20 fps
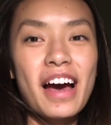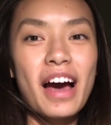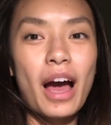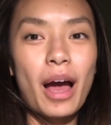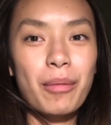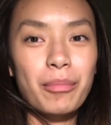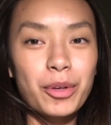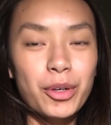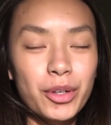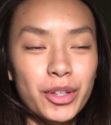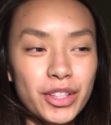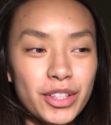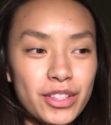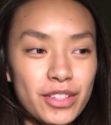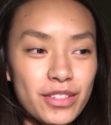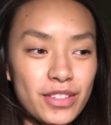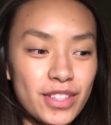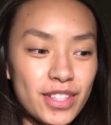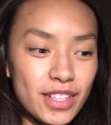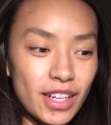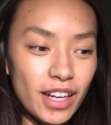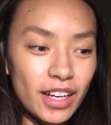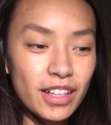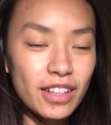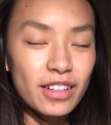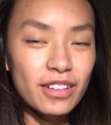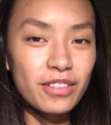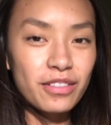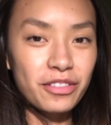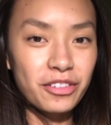I'm going to
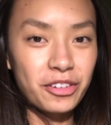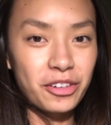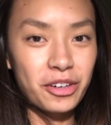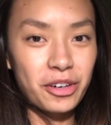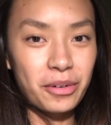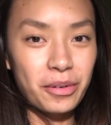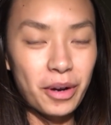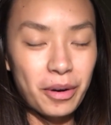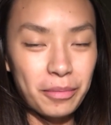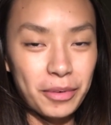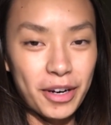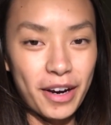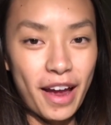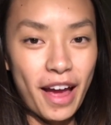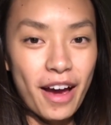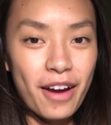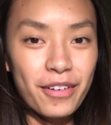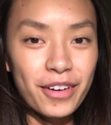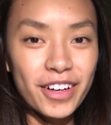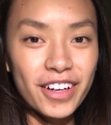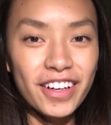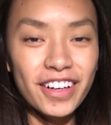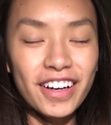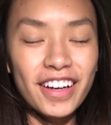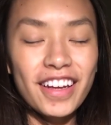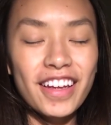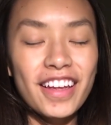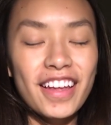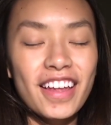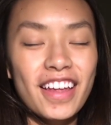study for one more hour
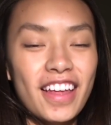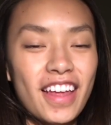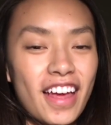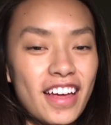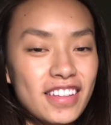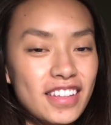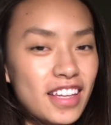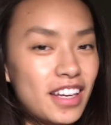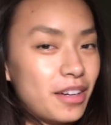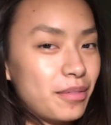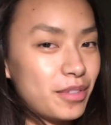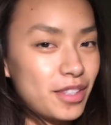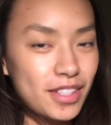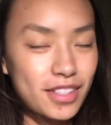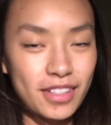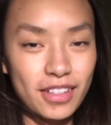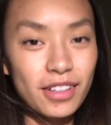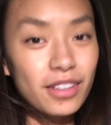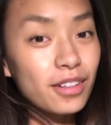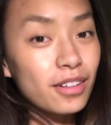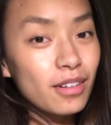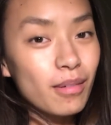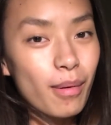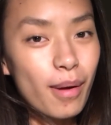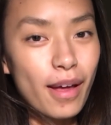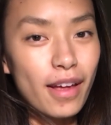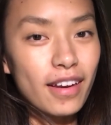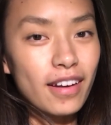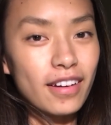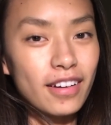and then I'm just gonna go to
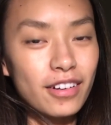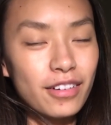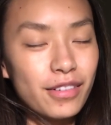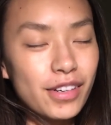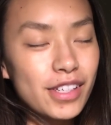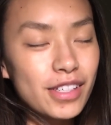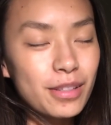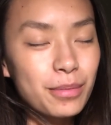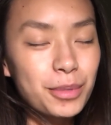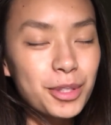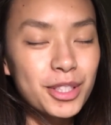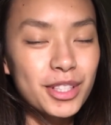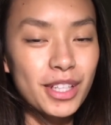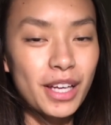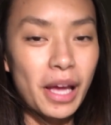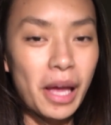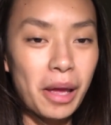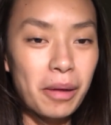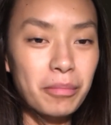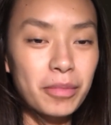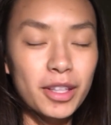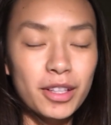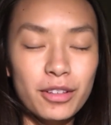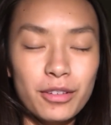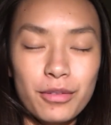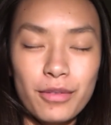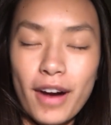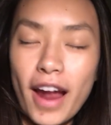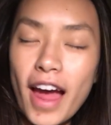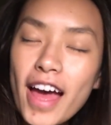bed at a reasonable time, I'm
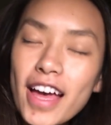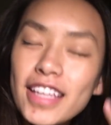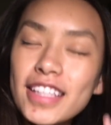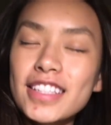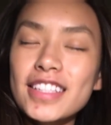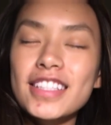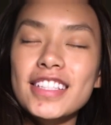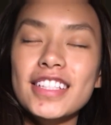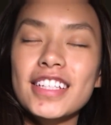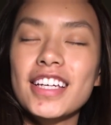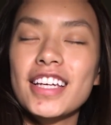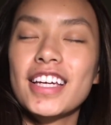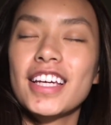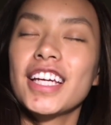gonna rest,